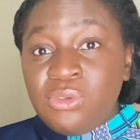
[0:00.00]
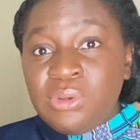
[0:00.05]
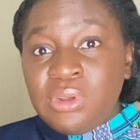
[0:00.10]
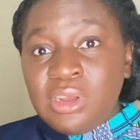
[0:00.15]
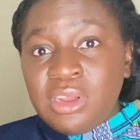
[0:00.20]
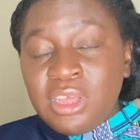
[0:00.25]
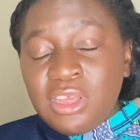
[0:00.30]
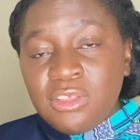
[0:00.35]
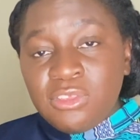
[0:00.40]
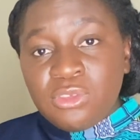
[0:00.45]

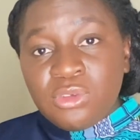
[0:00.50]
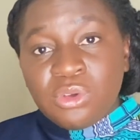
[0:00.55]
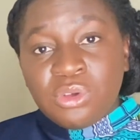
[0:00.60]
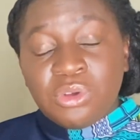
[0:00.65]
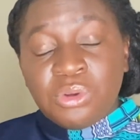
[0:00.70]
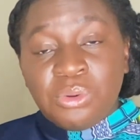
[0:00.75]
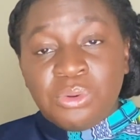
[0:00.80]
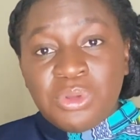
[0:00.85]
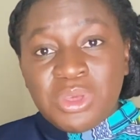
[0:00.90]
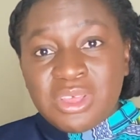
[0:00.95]
need to
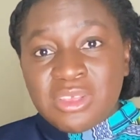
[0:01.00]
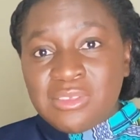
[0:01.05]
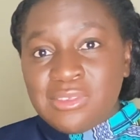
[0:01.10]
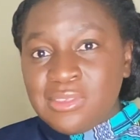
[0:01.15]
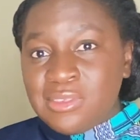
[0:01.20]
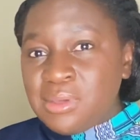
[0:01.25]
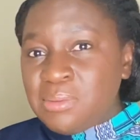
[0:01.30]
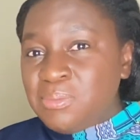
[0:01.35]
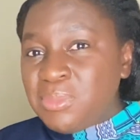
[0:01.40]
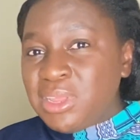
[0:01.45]
create
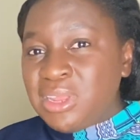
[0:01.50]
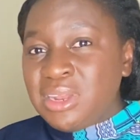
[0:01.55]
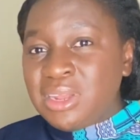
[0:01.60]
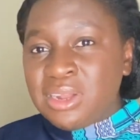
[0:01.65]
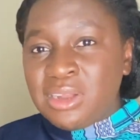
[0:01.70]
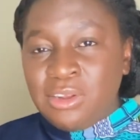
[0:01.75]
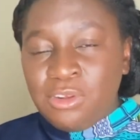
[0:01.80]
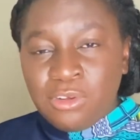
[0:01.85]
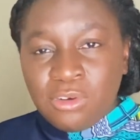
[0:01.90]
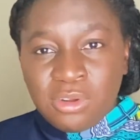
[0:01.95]
something
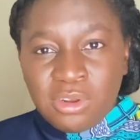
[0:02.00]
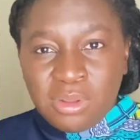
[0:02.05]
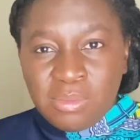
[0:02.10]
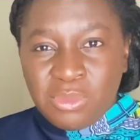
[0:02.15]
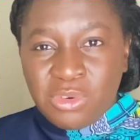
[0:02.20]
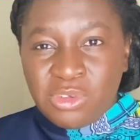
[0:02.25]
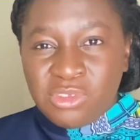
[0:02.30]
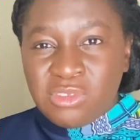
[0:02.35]
anonymous,